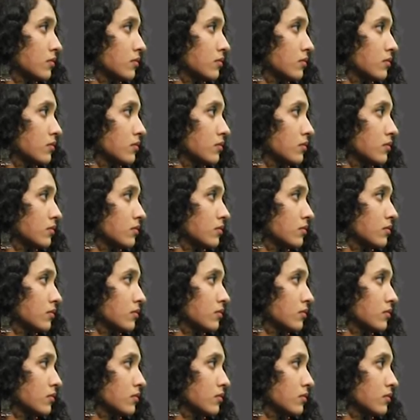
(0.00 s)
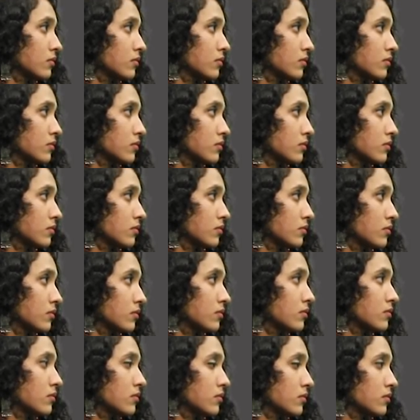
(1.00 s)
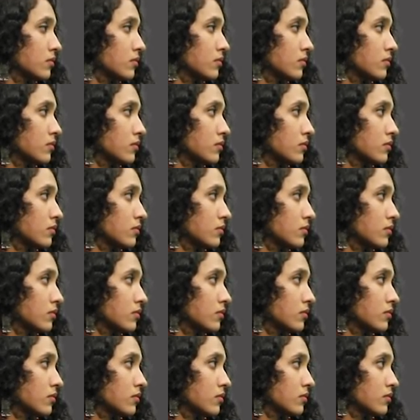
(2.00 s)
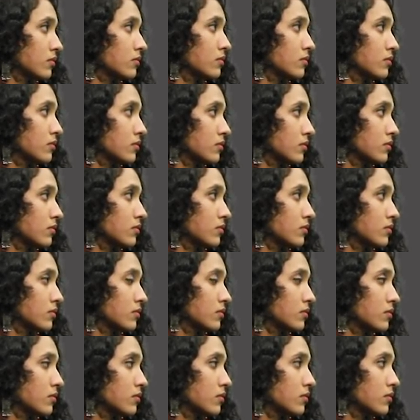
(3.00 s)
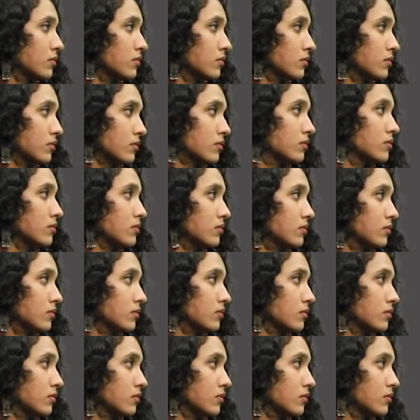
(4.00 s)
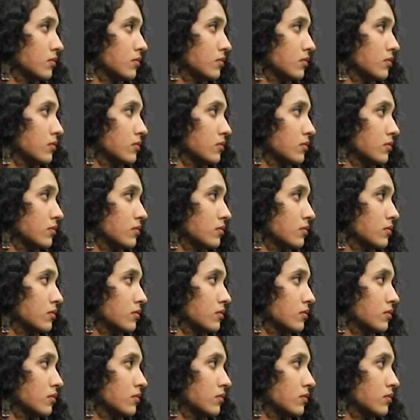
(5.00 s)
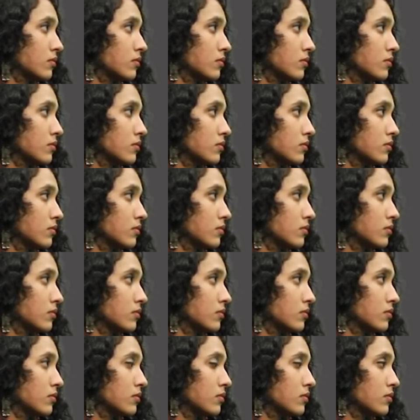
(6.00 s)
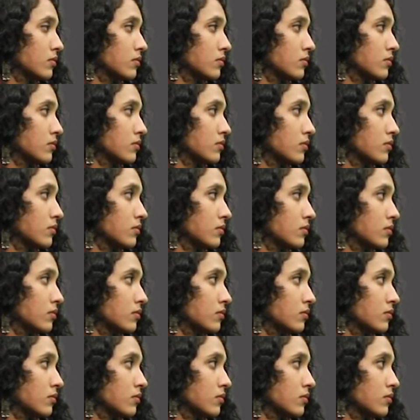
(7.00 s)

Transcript: No words are spoken by the person on screen.